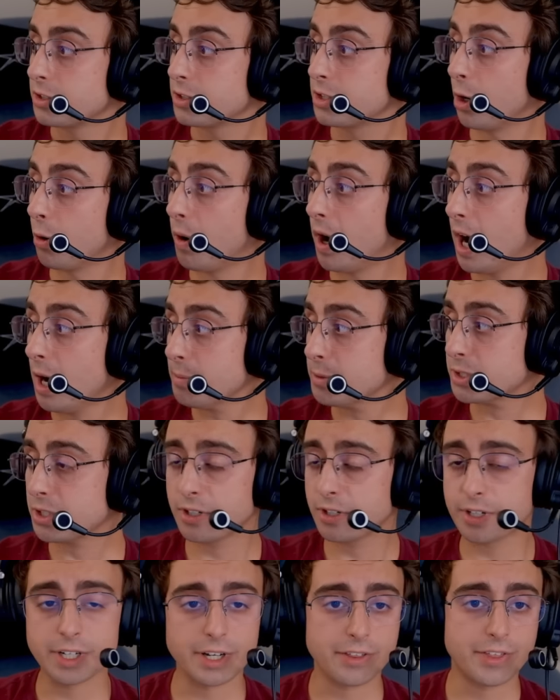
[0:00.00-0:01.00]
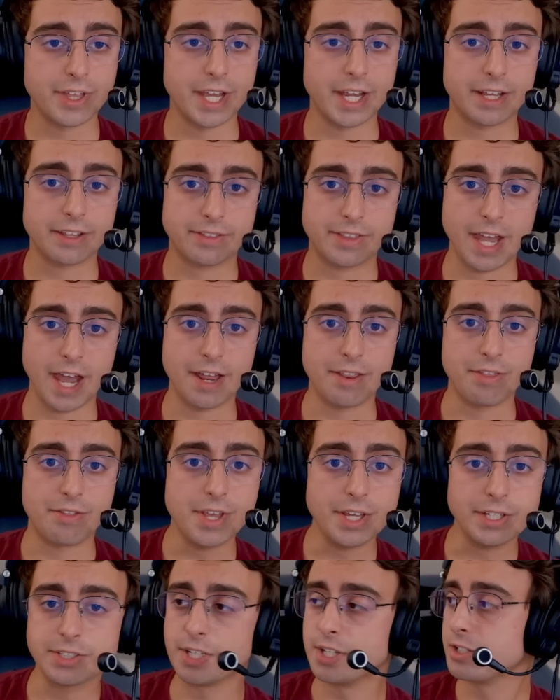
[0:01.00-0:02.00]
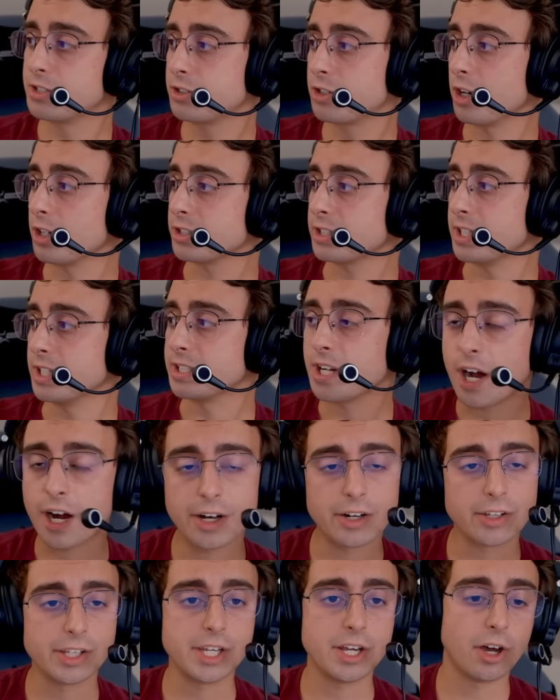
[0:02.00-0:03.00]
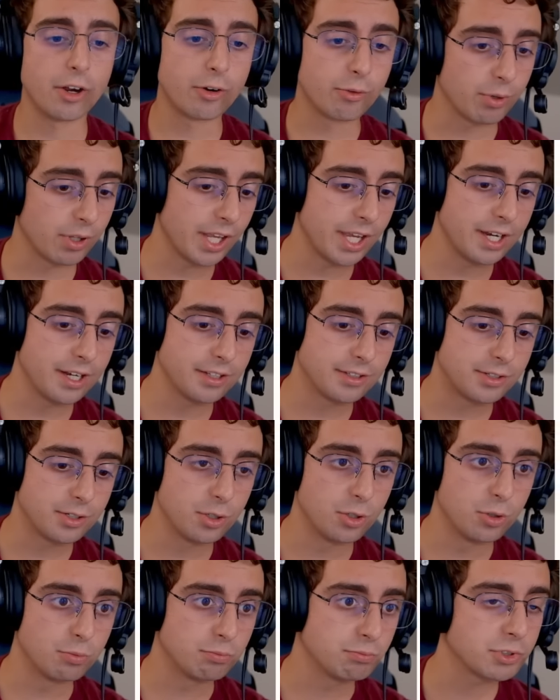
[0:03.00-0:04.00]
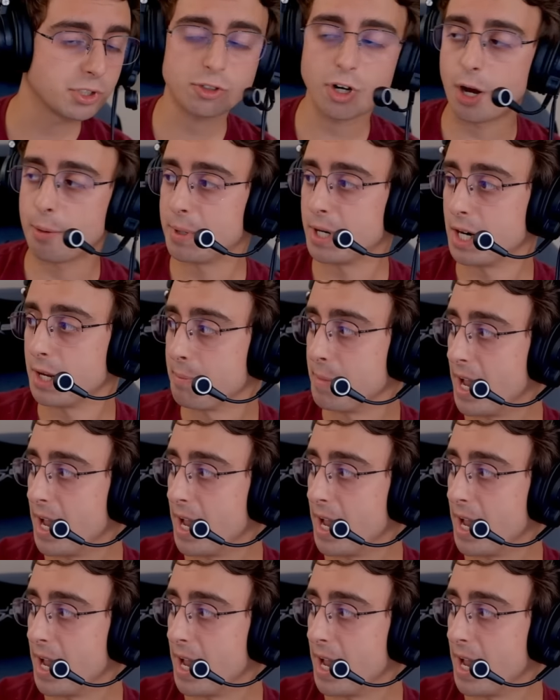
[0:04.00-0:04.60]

So I'm starting to think that this is just entirely unrelated to Strawberry